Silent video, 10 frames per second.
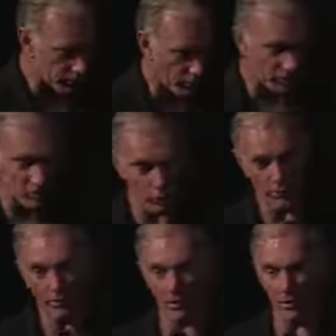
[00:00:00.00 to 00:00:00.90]
Wilmington,
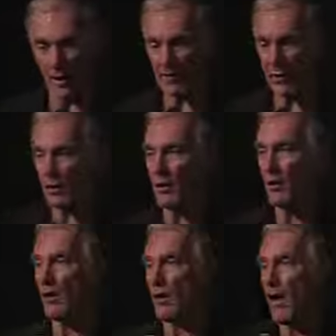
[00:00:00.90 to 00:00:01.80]
North Carolina.
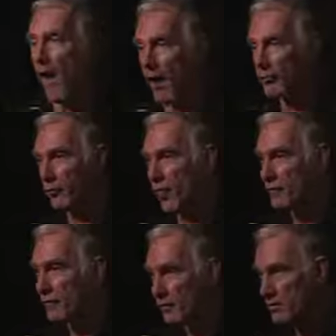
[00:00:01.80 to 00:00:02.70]
After
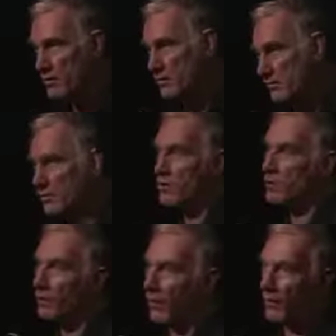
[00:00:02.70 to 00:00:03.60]
I finished the
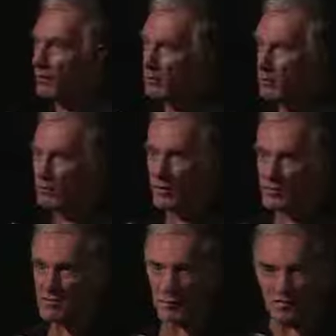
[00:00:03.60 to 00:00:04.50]
screenplay, we
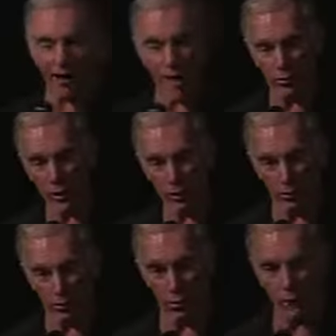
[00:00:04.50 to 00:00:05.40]
did some
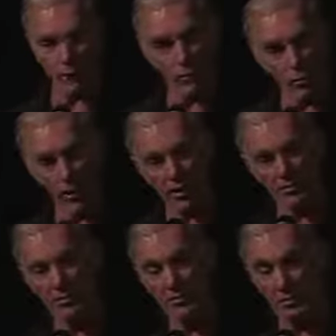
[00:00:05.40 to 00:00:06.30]
scouting to look for
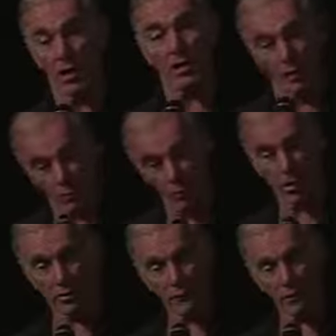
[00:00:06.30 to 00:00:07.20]
locations,
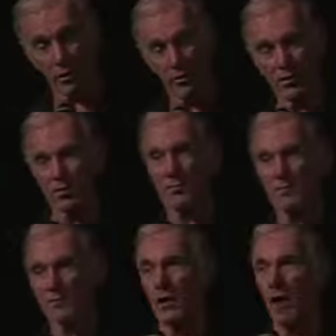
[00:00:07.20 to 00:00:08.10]
including in the
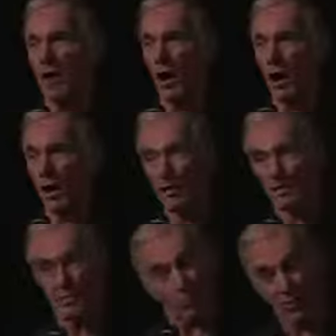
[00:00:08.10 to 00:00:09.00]
Philippines,
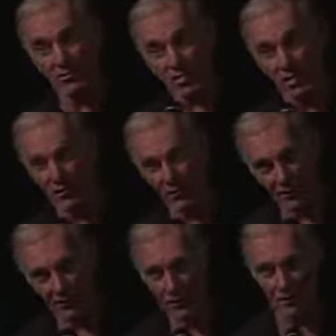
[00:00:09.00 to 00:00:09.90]
and some budgeting,
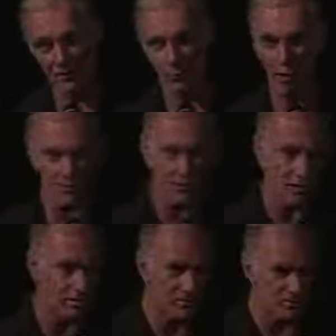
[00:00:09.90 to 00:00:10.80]
and at the end of the
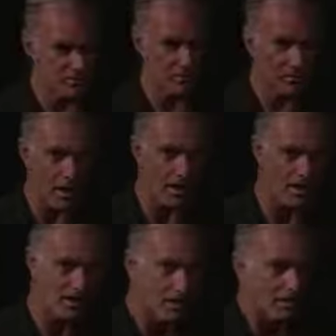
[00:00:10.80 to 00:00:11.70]
budgeting just
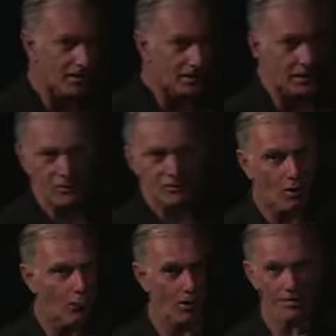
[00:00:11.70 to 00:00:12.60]
realized there's
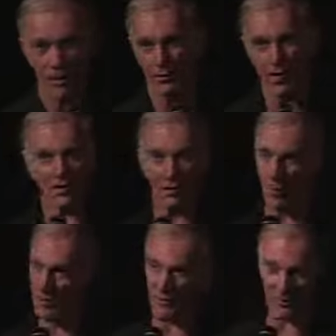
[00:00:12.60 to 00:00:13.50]
no way in hell
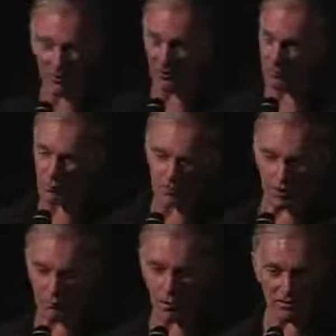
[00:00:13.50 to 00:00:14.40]
anybody's ever going to give me
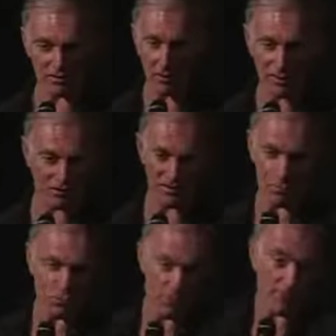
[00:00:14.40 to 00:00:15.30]
enough money to make
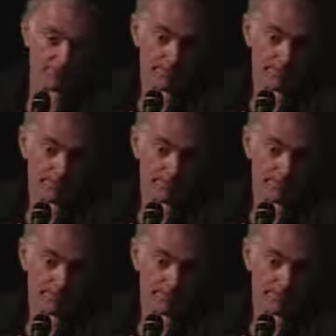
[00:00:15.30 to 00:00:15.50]
this movie.